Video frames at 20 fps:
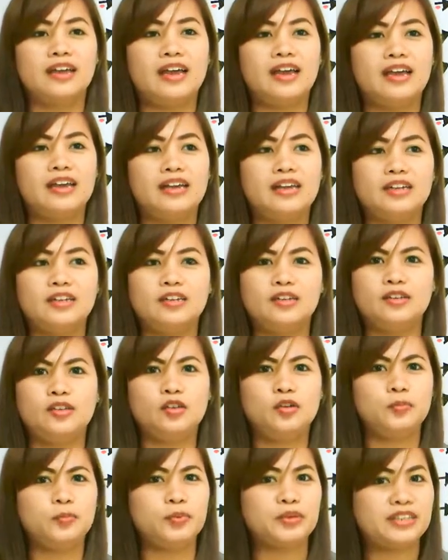and
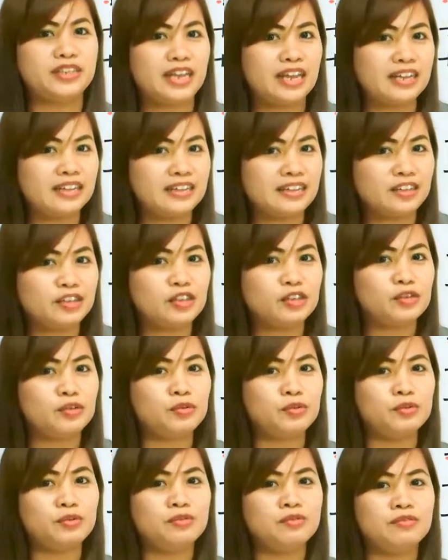you pretend that
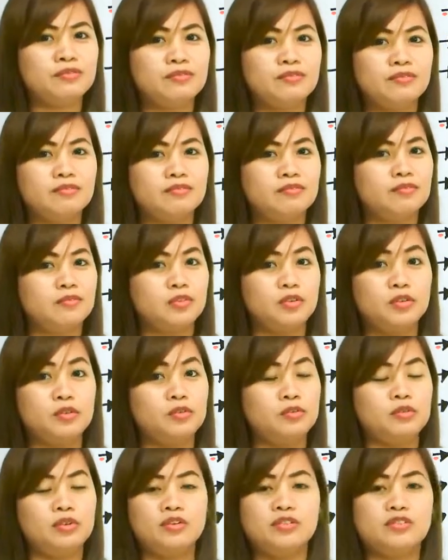
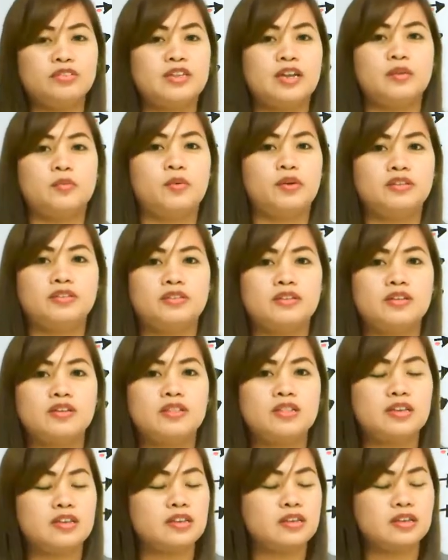you understand what
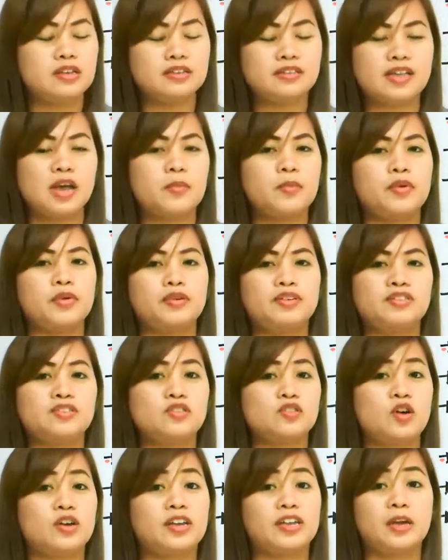the examiner is
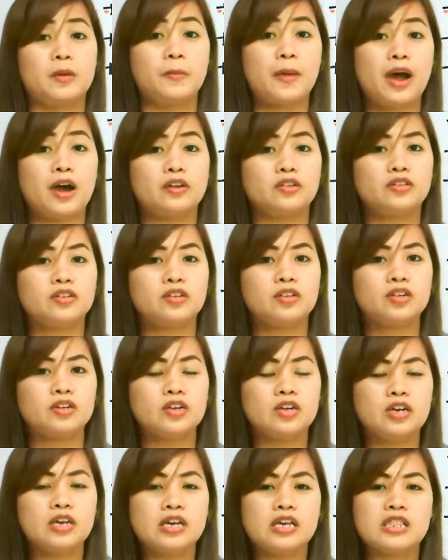talking about.
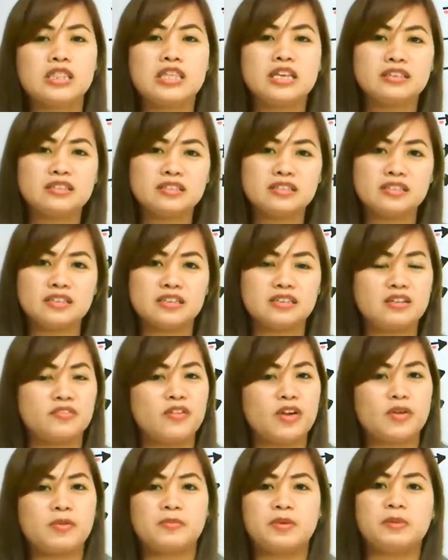This is a
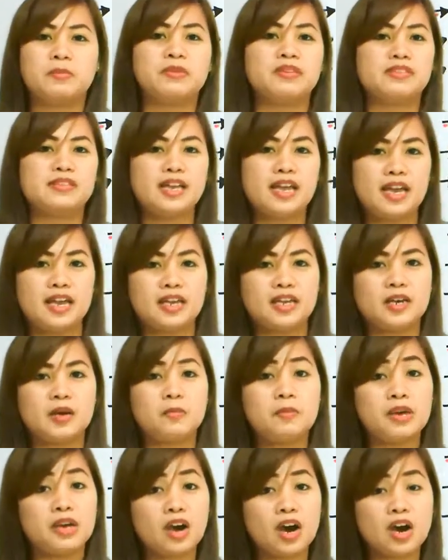very big mistake
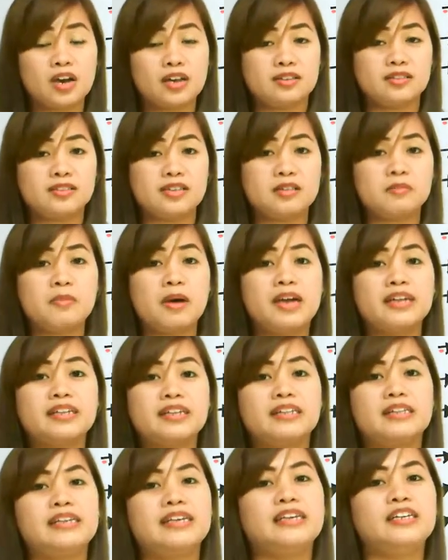because it
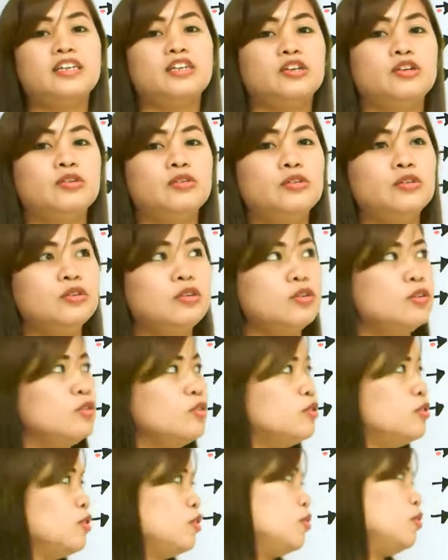might lead you
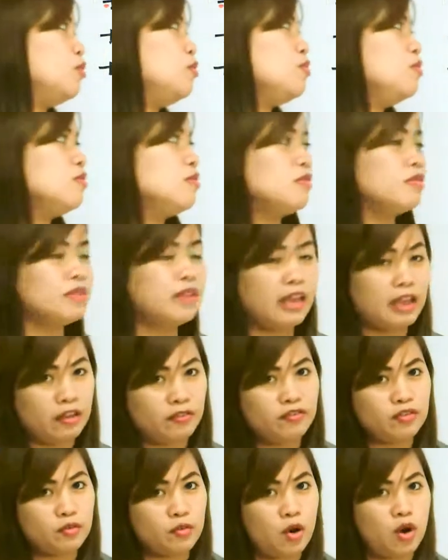to
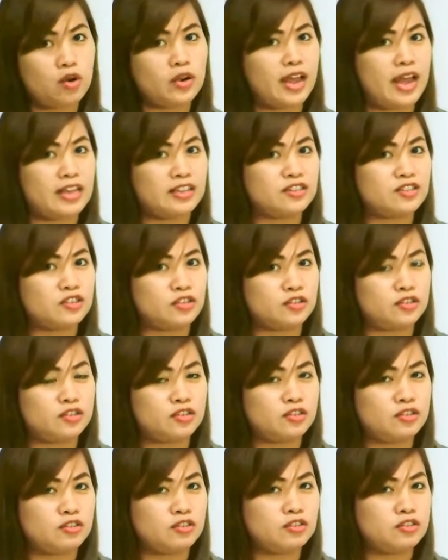give the wrong
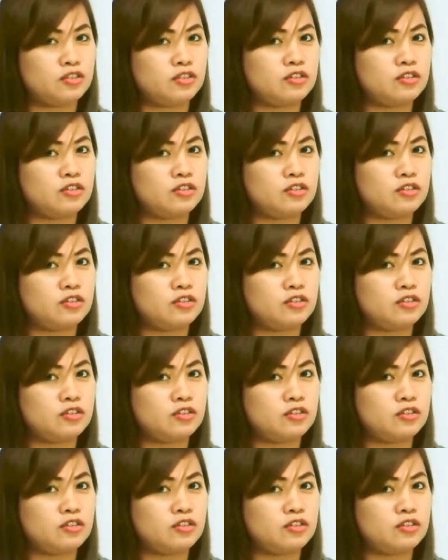answers.